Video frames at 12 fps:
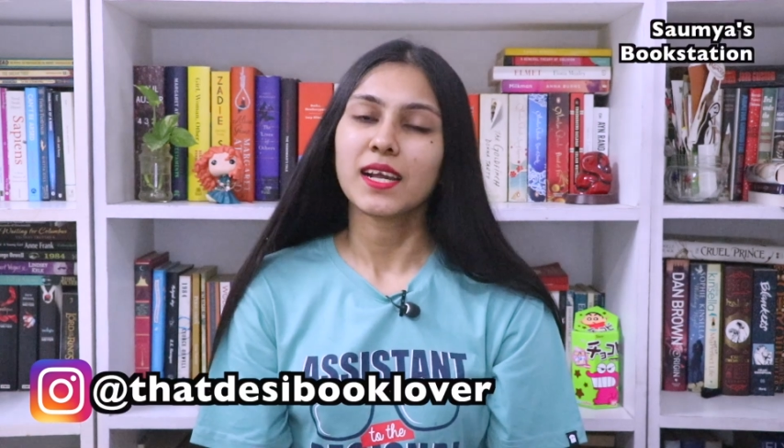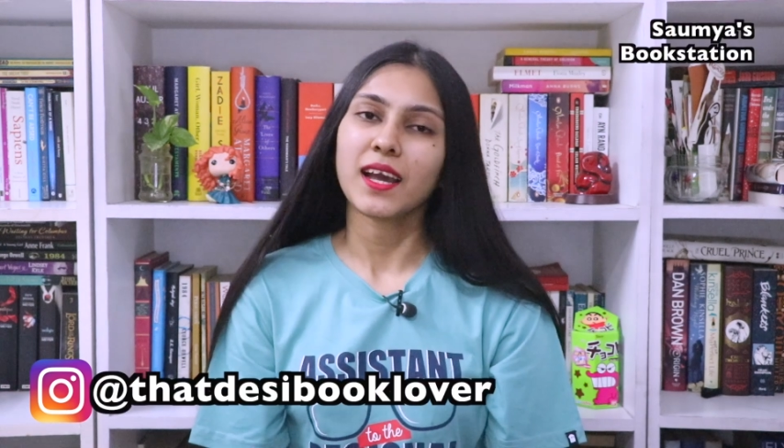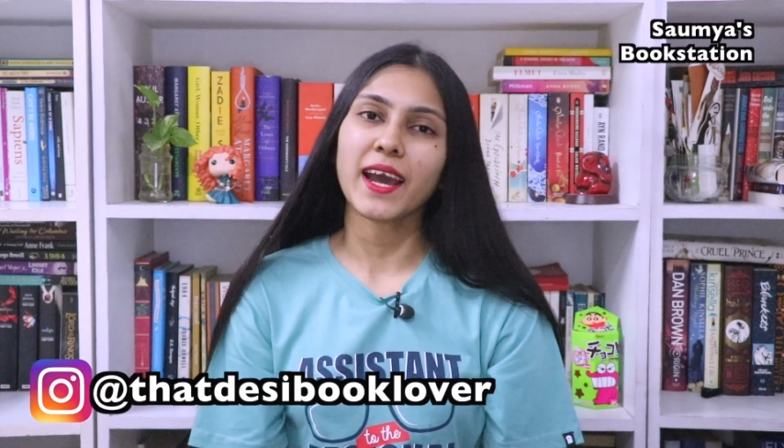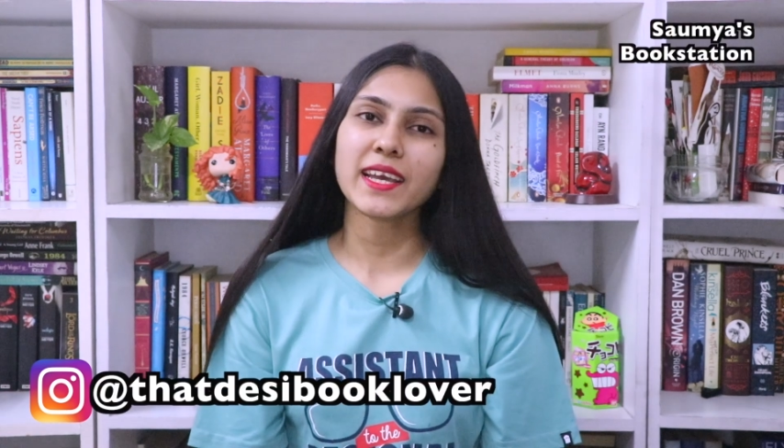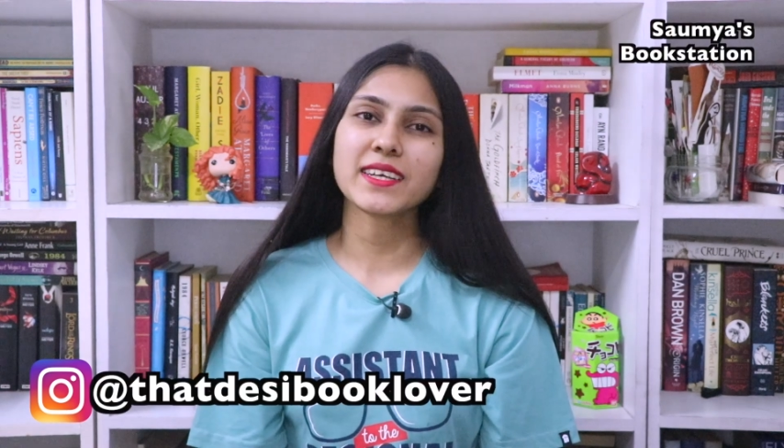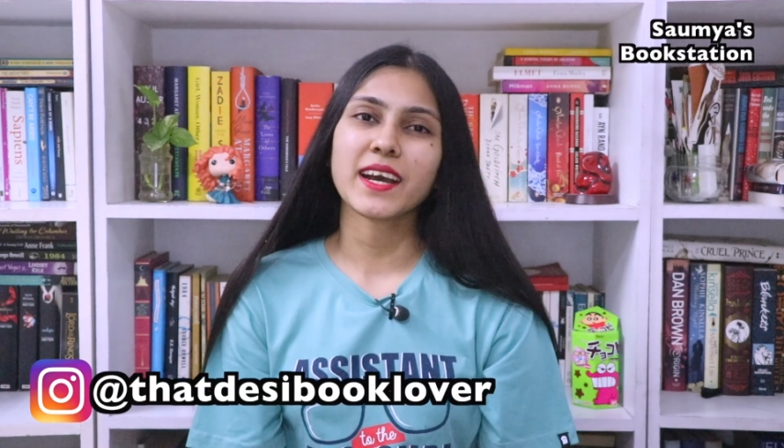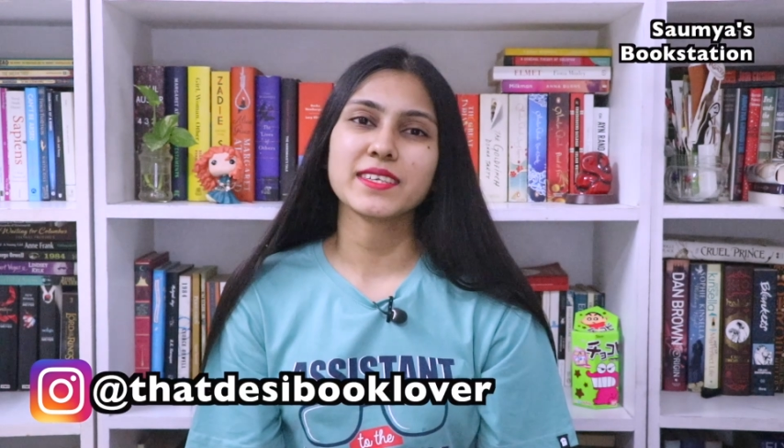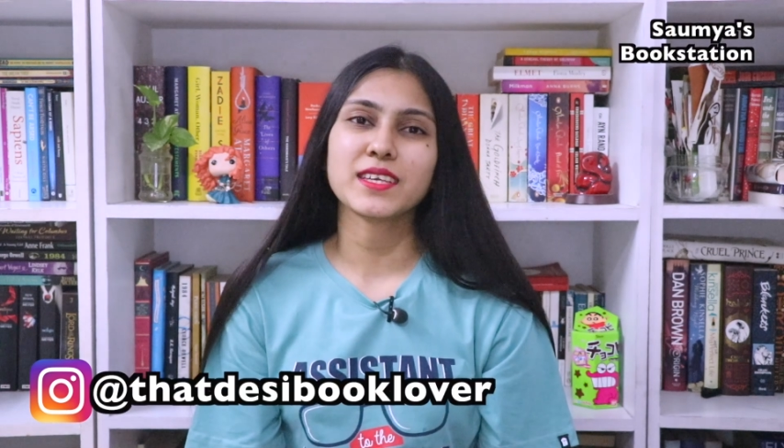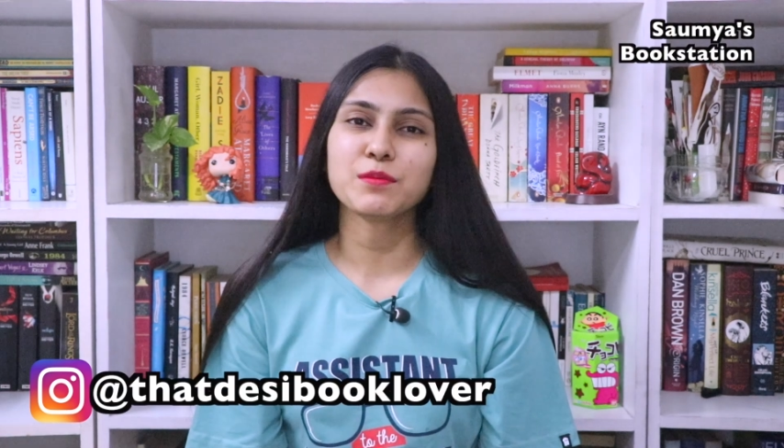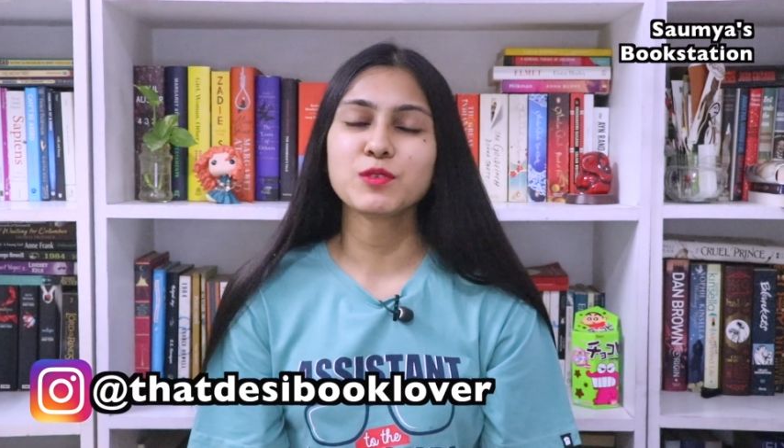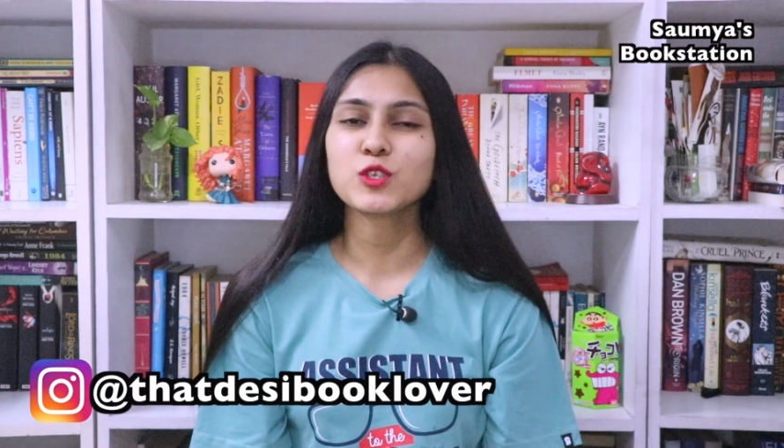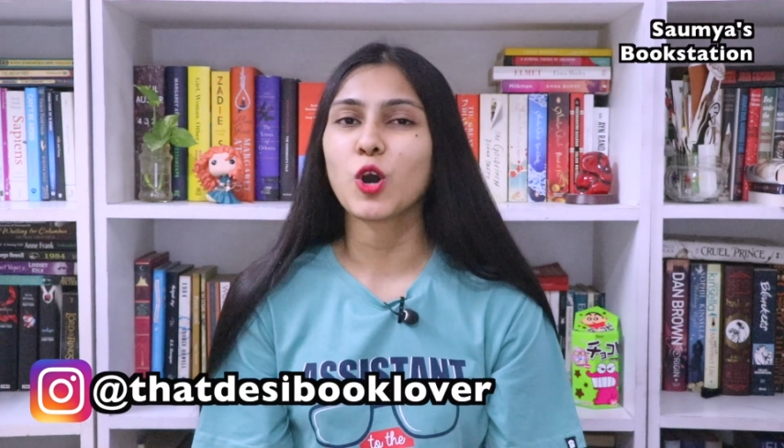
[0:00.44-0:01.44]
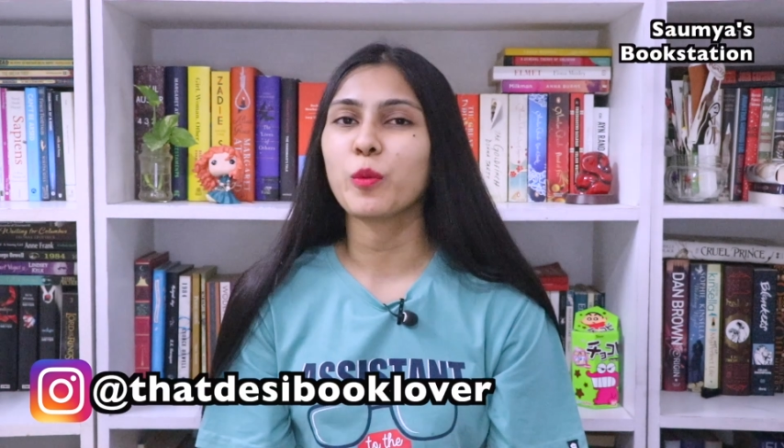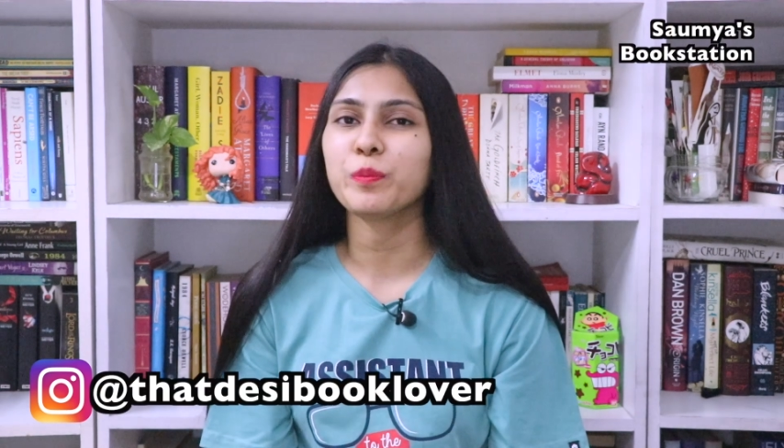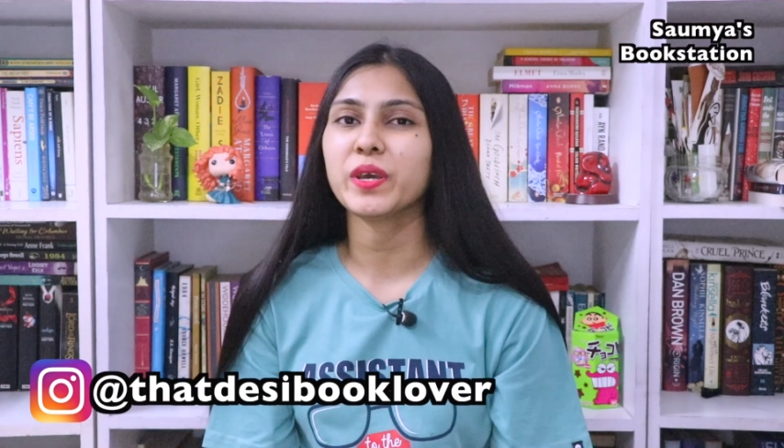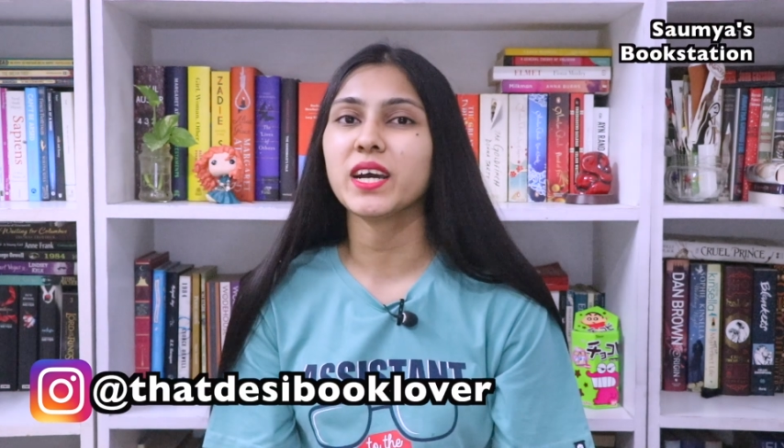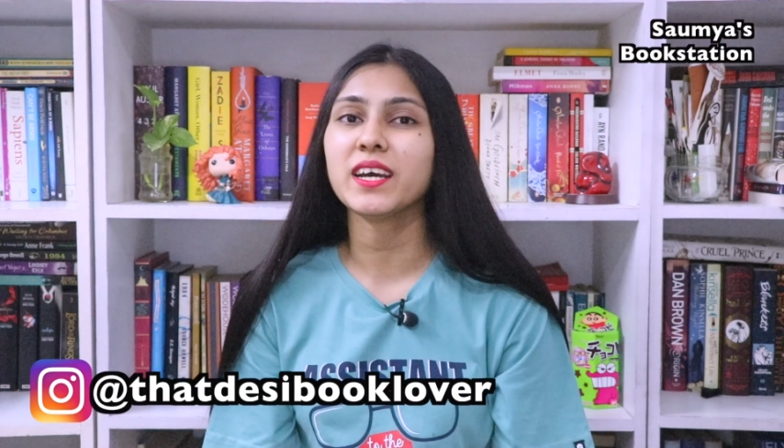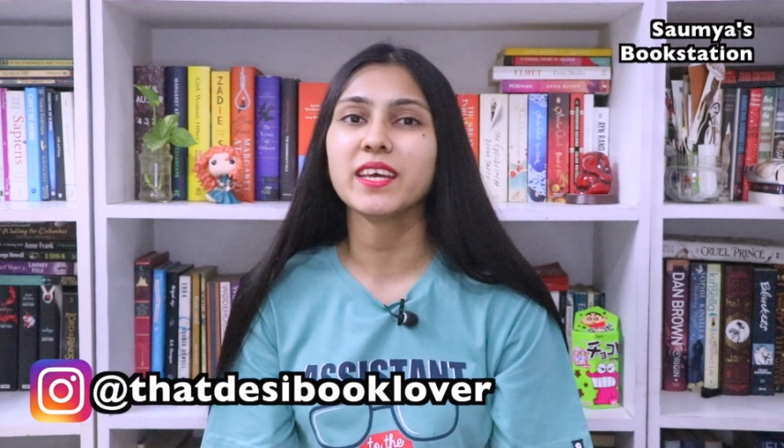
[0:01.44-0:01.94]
Hi guys, I'm Saumya